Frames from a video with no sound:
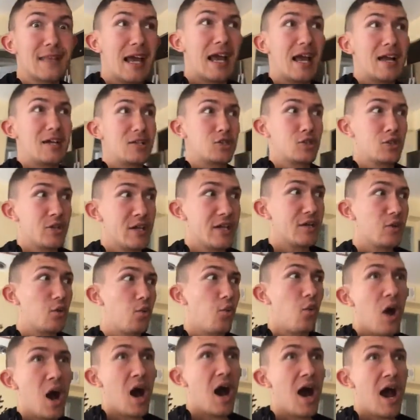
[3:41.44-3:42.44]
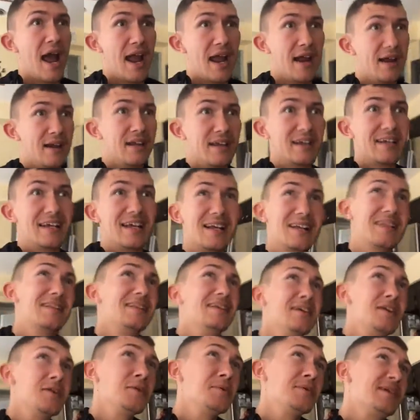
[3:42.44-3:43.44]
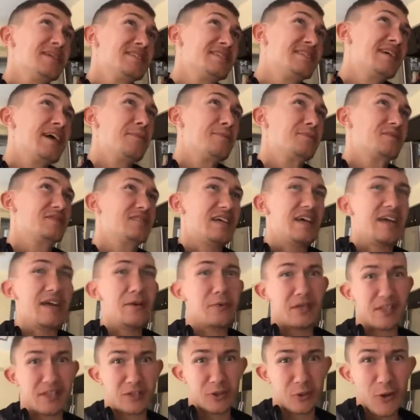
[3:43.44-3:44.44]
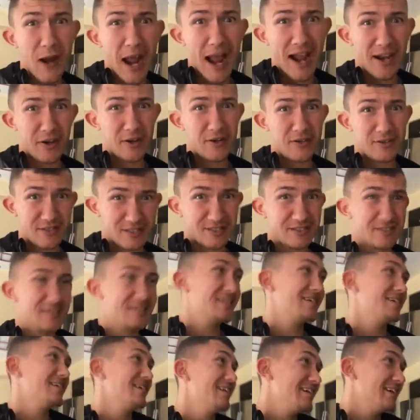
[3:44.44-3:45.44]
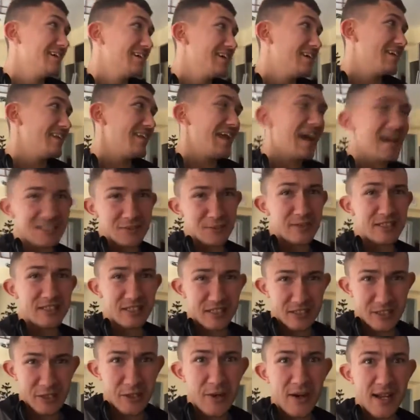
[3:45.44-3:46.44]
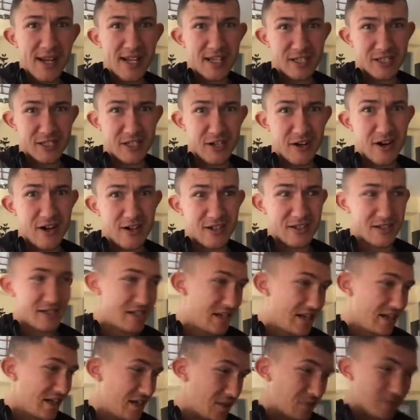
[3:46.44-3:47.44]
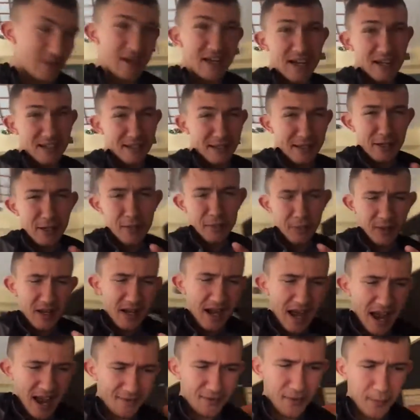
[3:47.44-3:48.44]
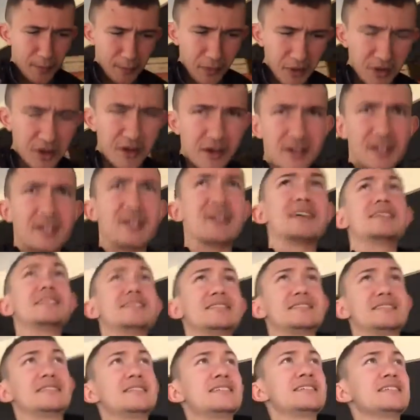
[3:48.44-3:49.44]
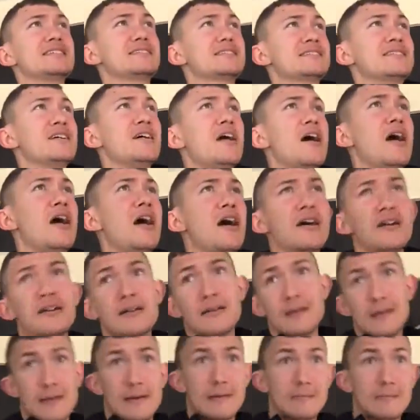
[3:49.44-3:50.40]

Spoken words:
and drink wine and get a little bit tipsy with crackers. That's what you do at a church. You read a little bit out of a book, you sing a song,